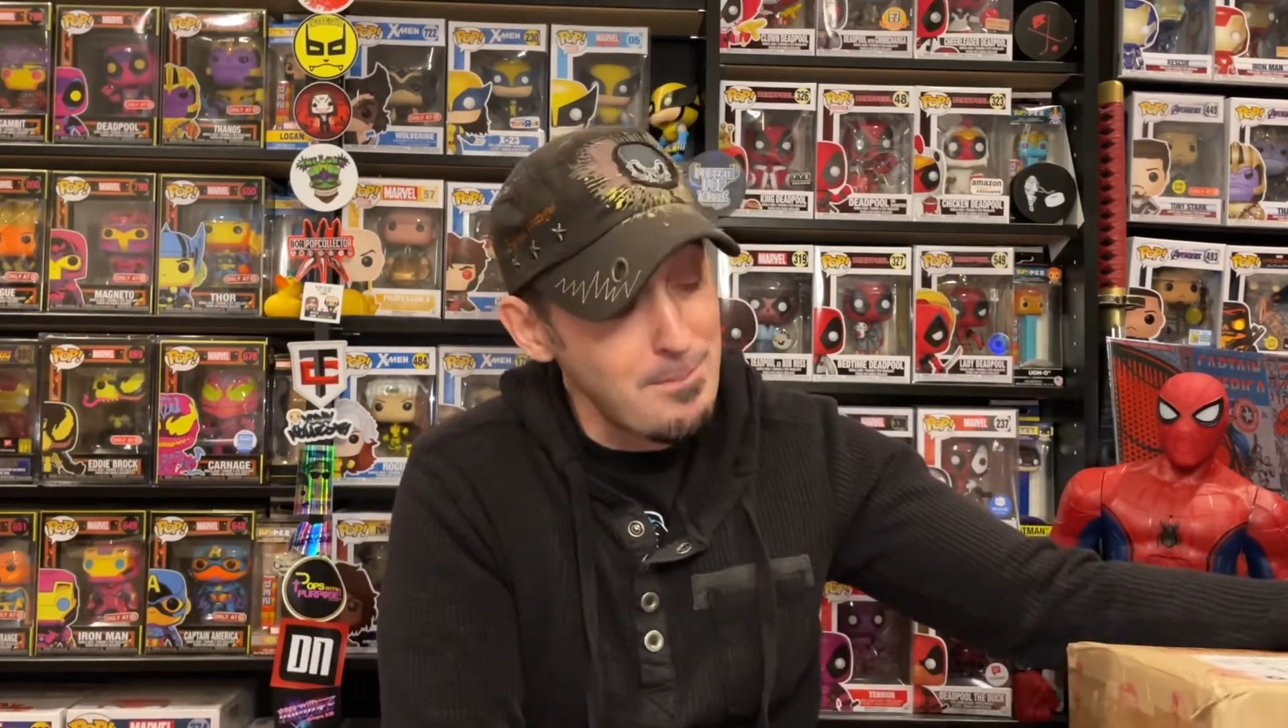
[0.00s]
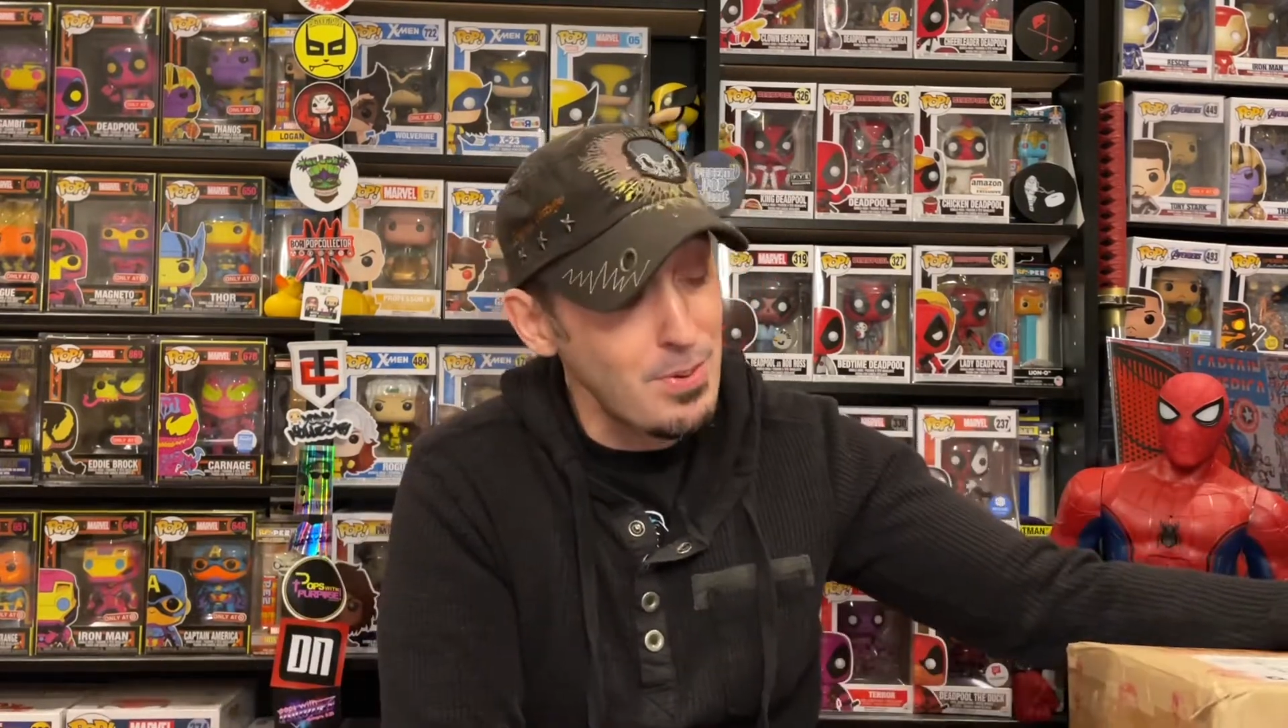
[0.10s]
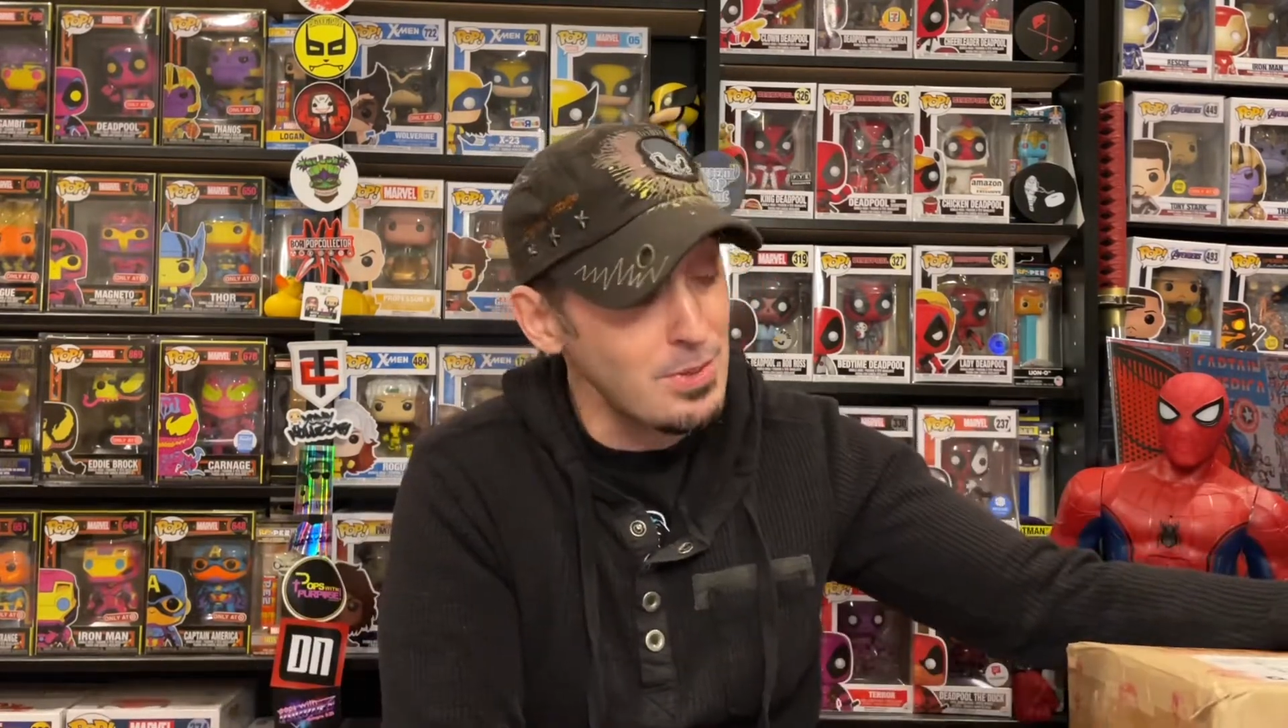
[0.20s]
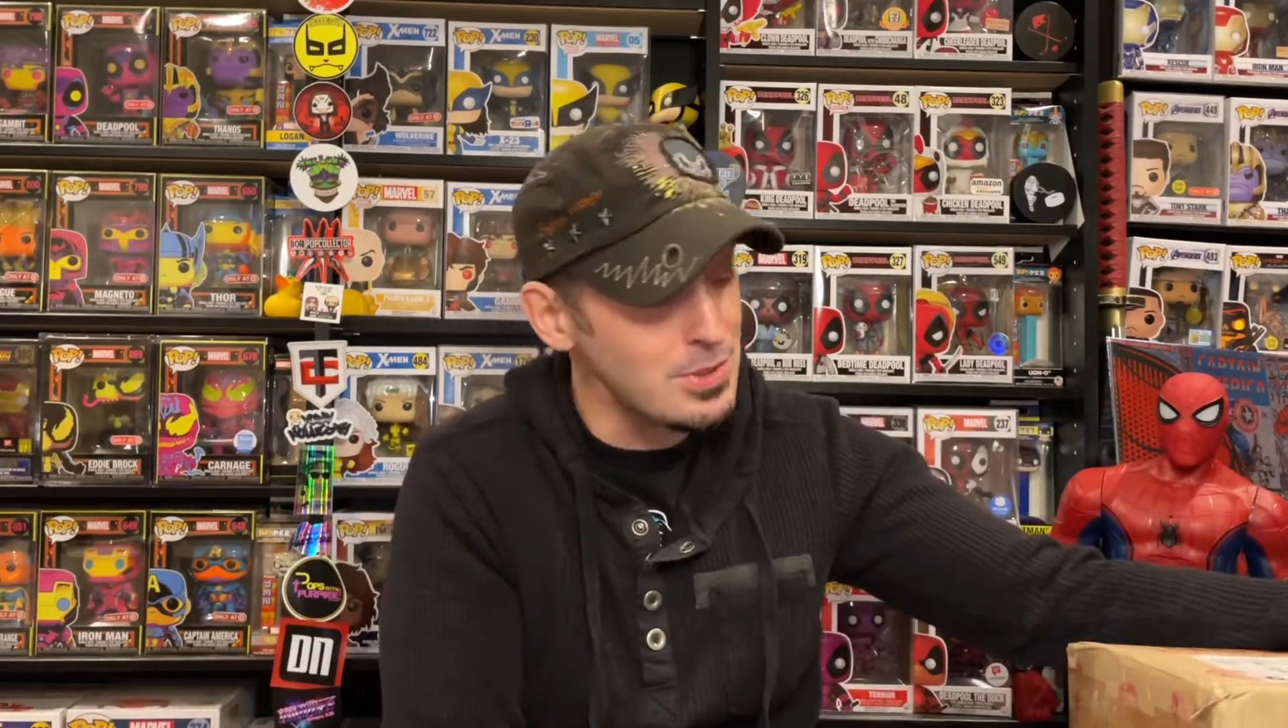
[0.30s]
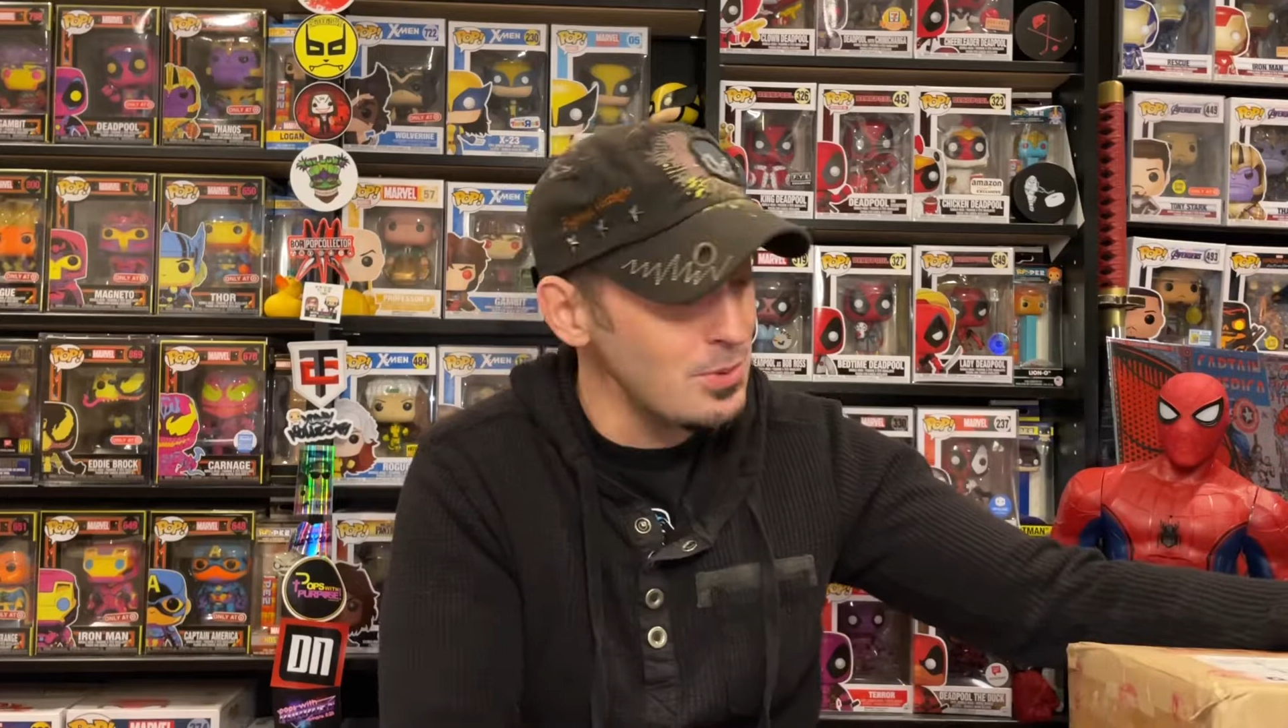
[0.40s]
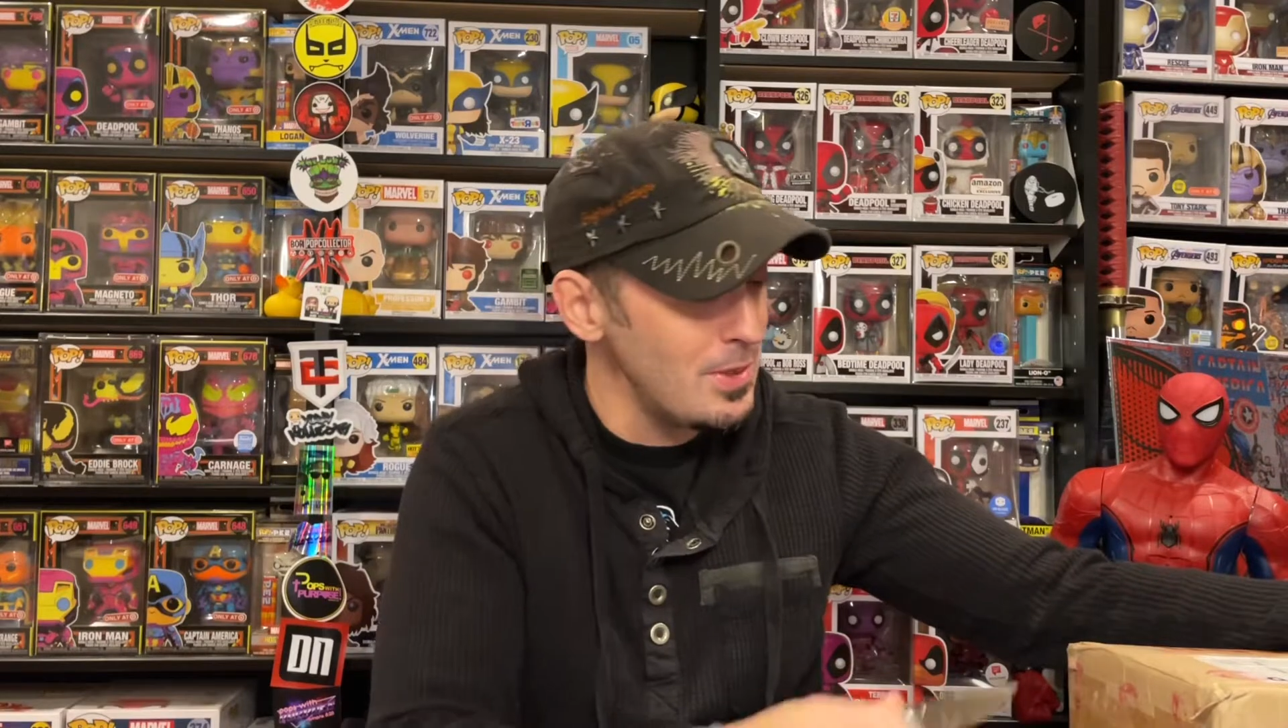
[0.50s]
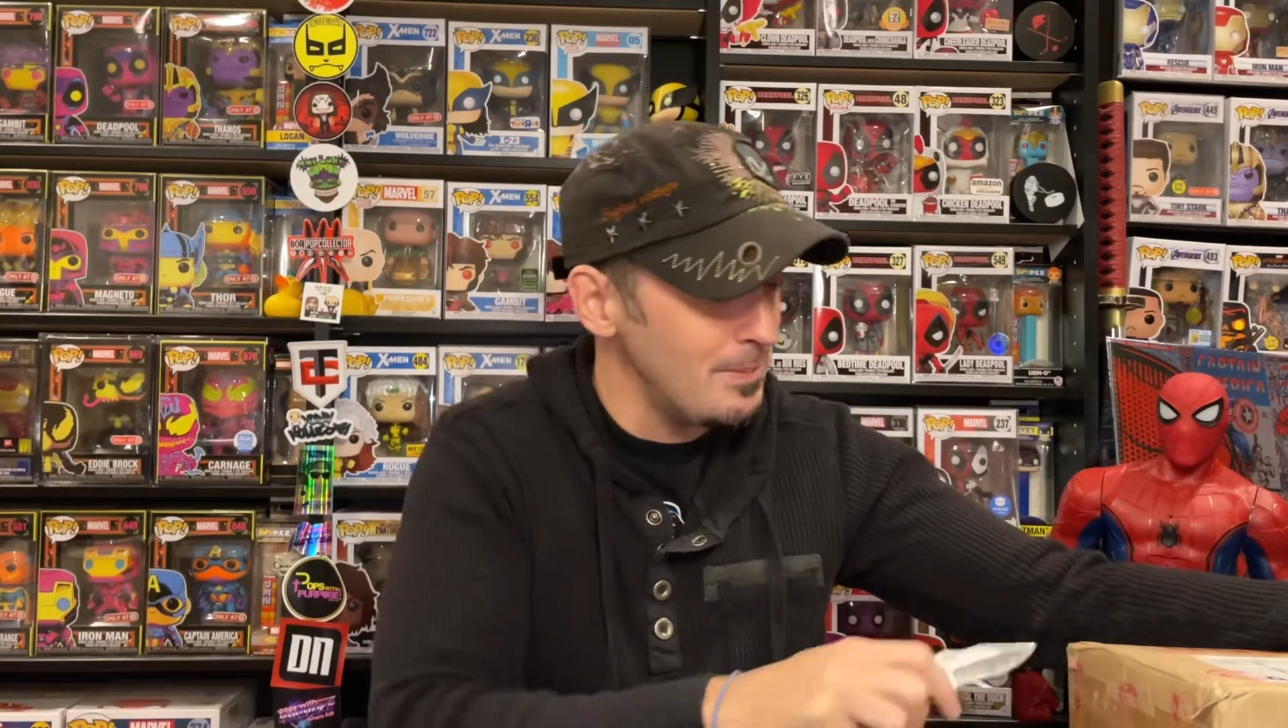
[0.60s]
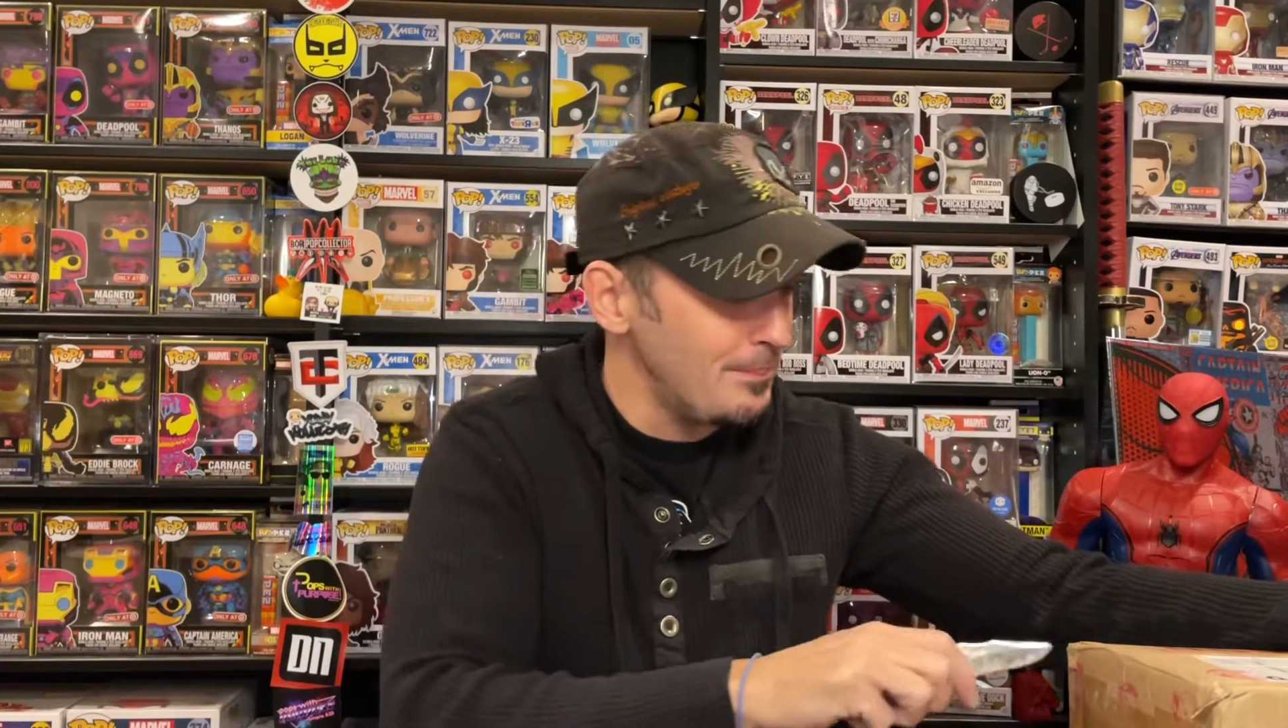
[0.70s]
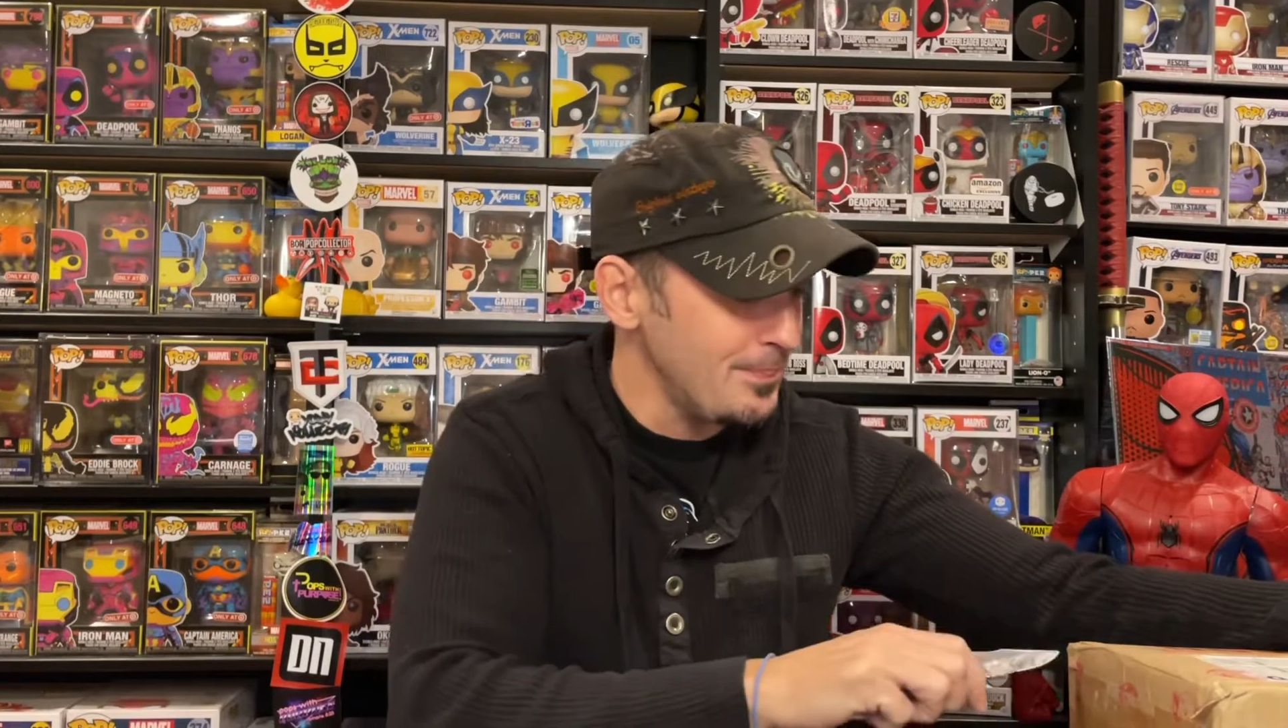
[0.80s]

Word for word: put to it,